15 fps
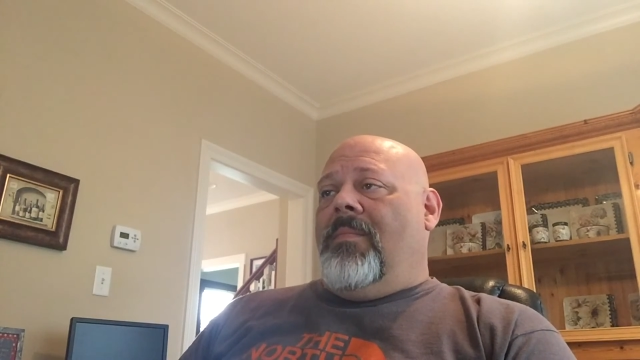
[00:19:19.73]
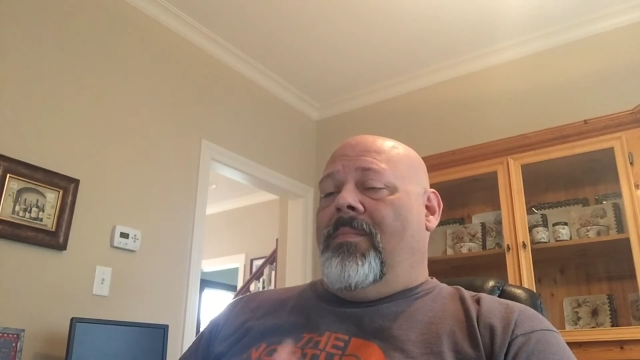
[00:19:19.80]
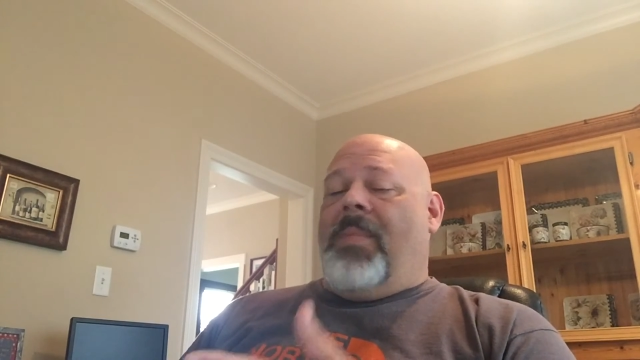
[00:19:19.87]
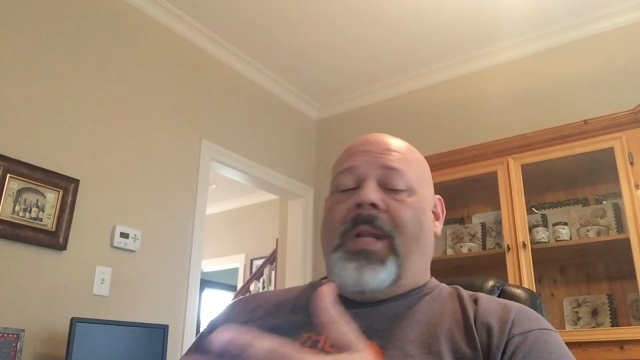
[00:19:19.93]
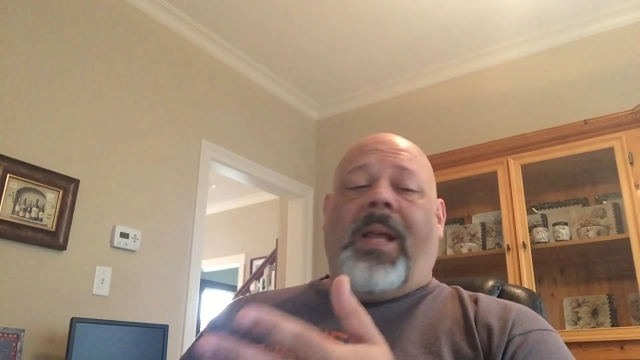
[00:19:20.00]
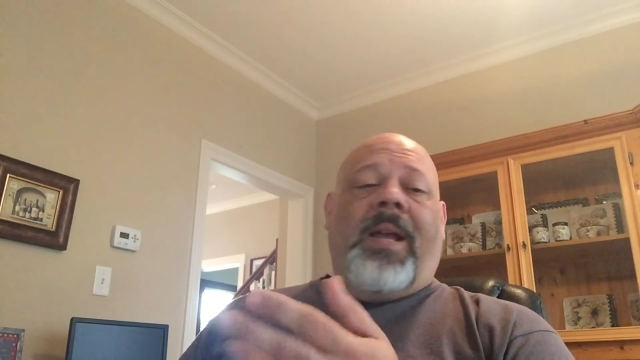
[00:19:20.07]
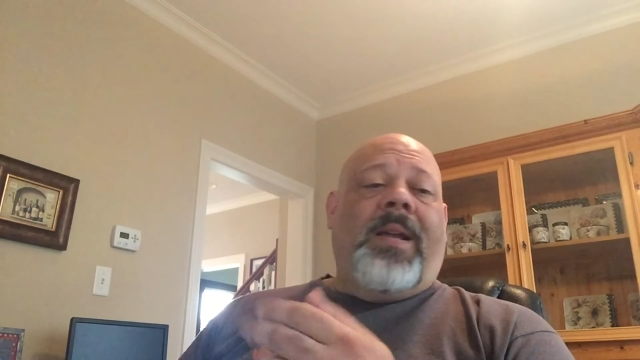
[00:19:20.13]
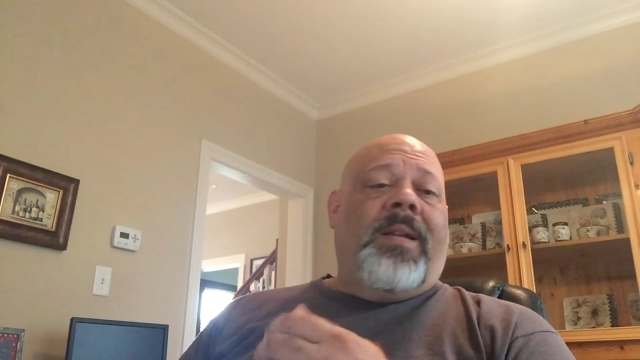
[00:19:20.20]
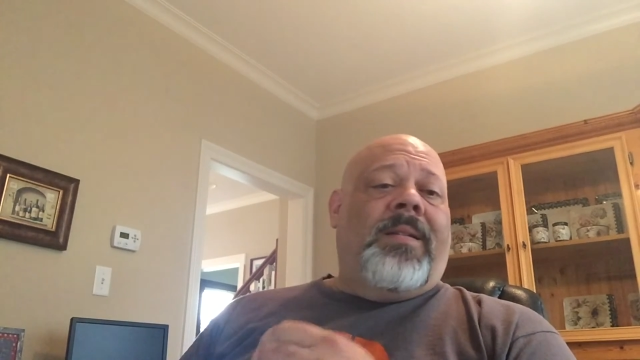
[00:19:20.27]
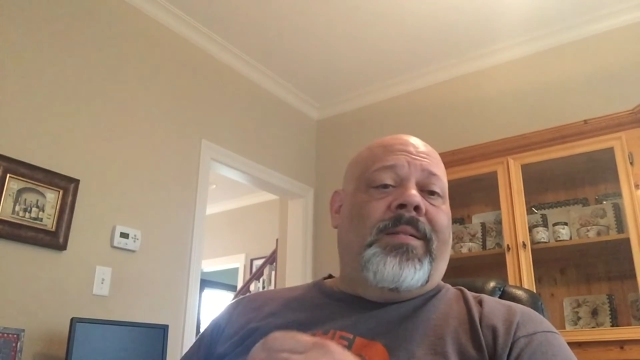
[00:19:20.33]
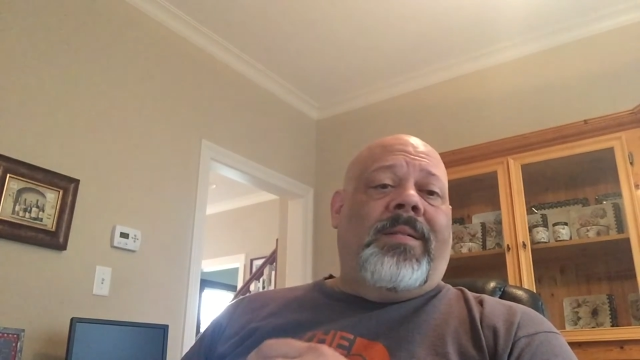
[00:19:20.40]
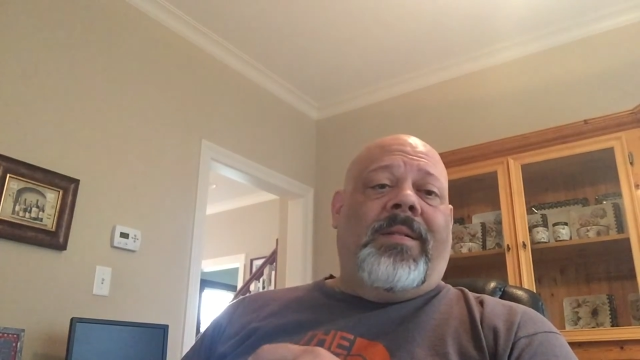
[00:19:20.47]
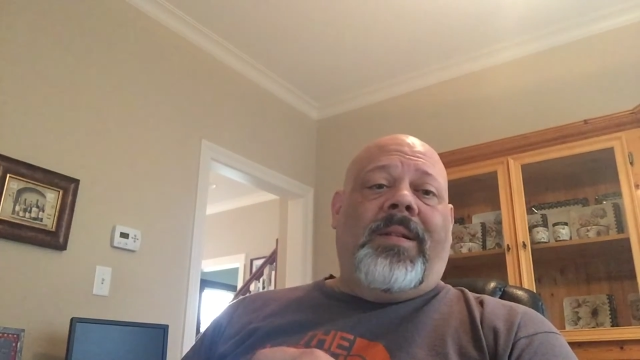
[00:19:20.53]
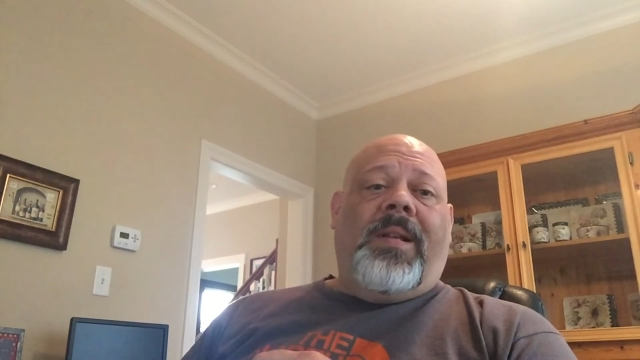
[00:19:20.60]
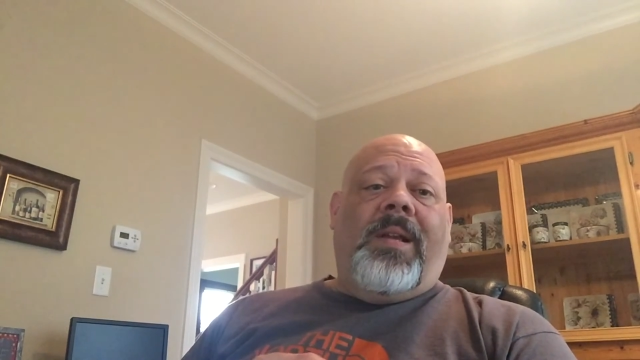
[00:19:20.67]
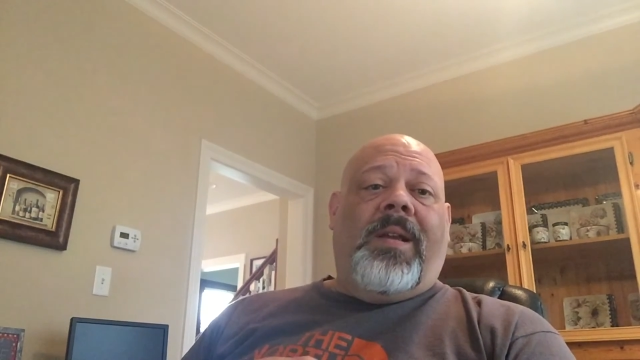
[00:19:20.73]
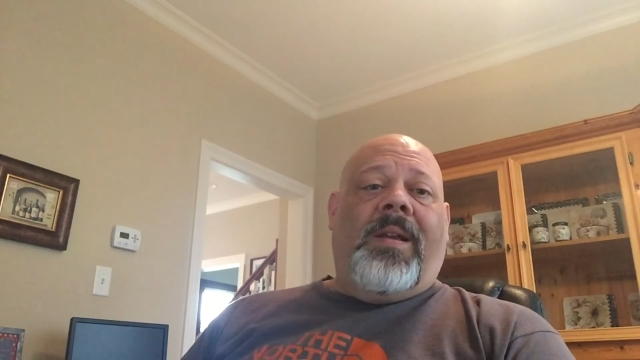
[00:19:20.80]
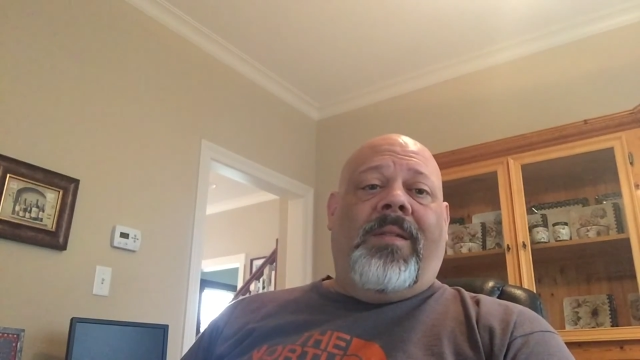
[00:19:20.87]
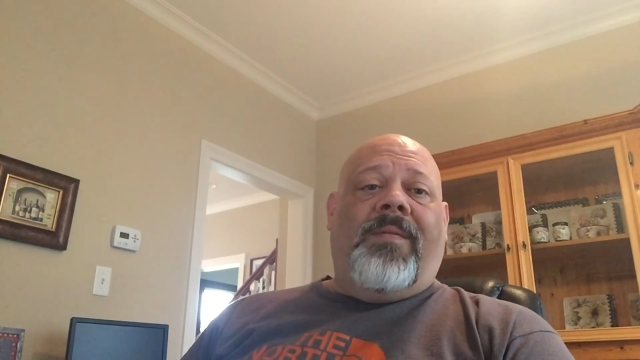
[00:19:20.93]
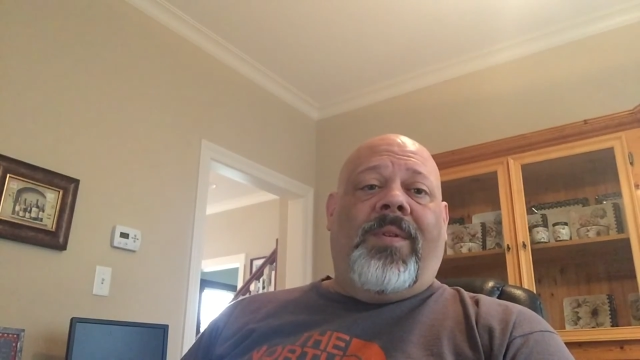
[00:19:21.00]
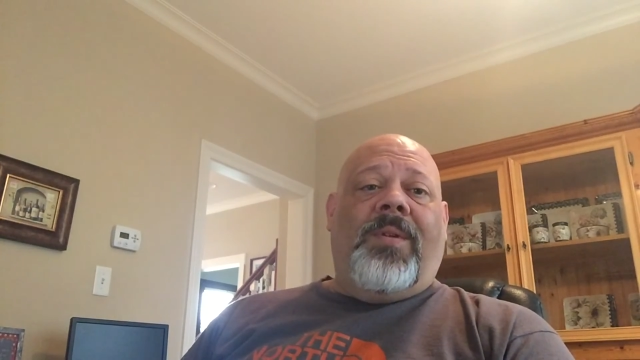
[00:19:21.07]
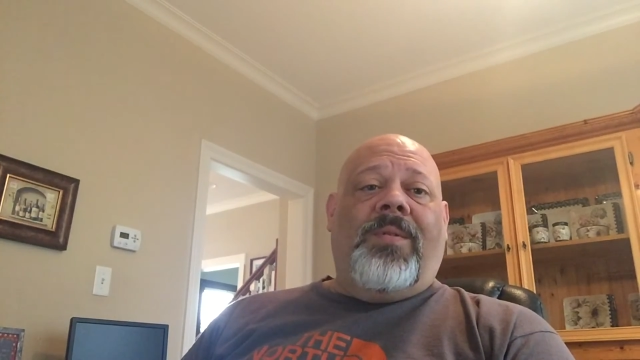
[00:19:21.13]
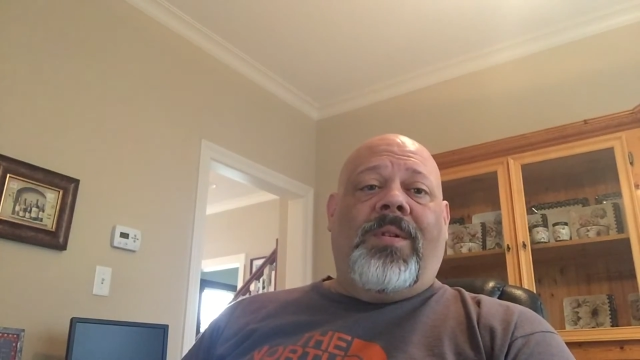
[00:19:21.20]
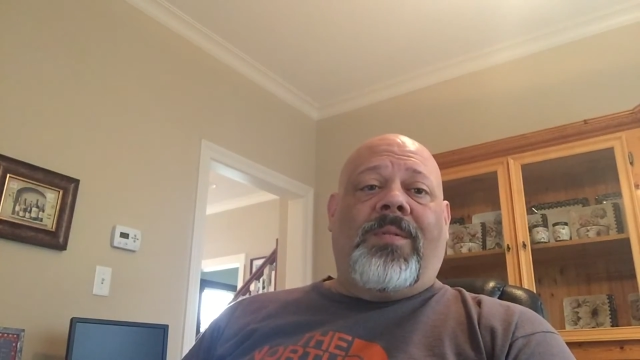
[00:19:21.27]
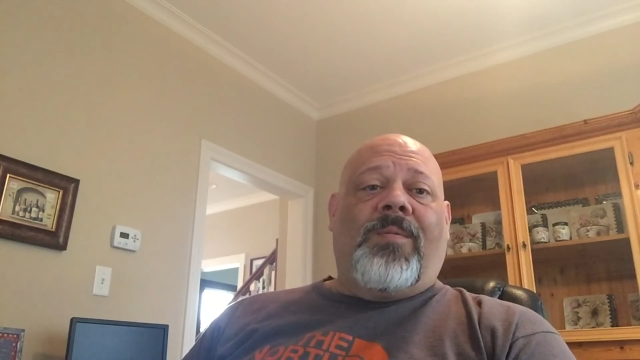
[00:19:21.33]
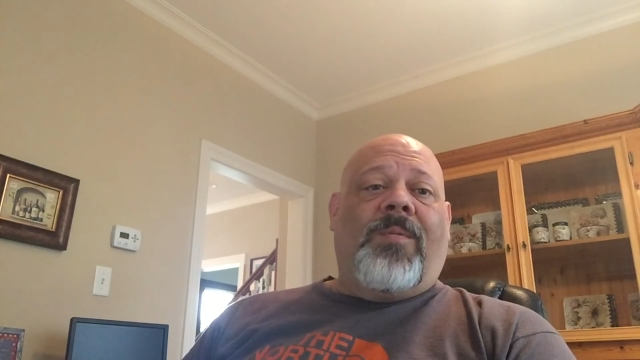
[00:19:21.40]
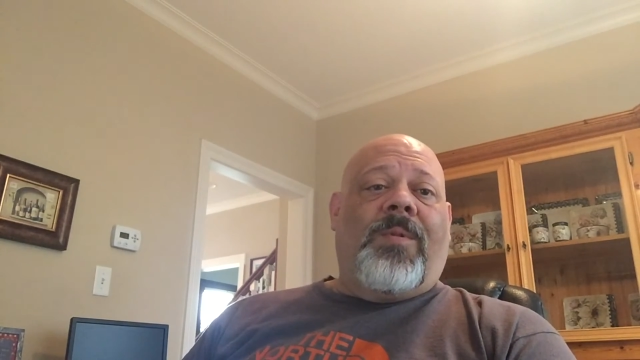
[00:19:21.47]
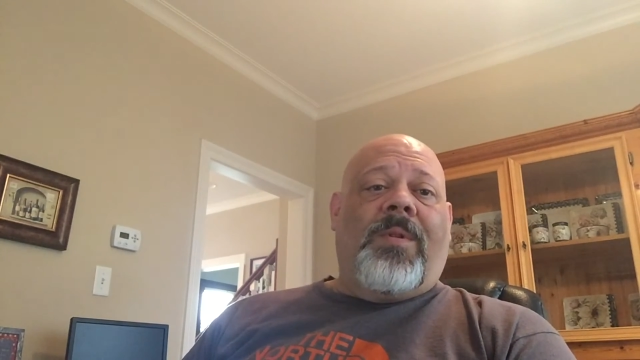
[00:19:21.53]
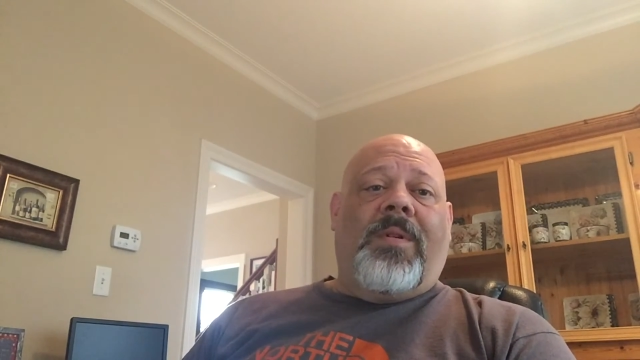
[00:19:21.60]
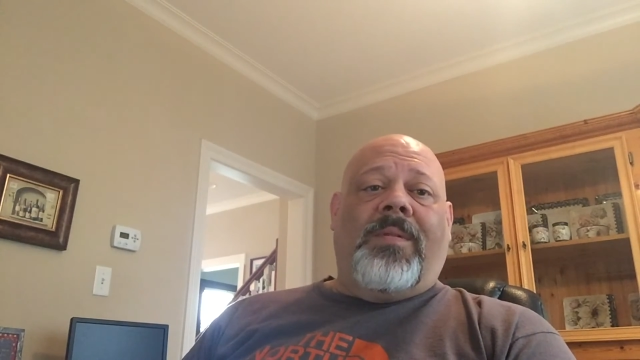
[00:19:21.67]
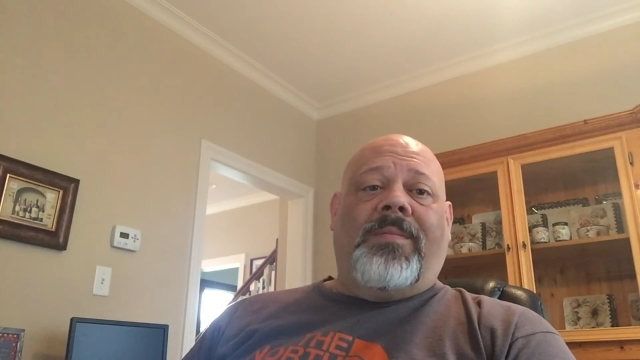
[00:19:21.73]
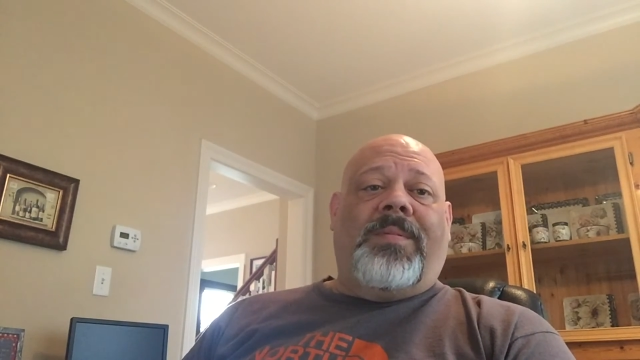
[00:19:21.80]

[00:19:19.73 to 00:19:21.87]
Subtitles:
But hey, if you just want to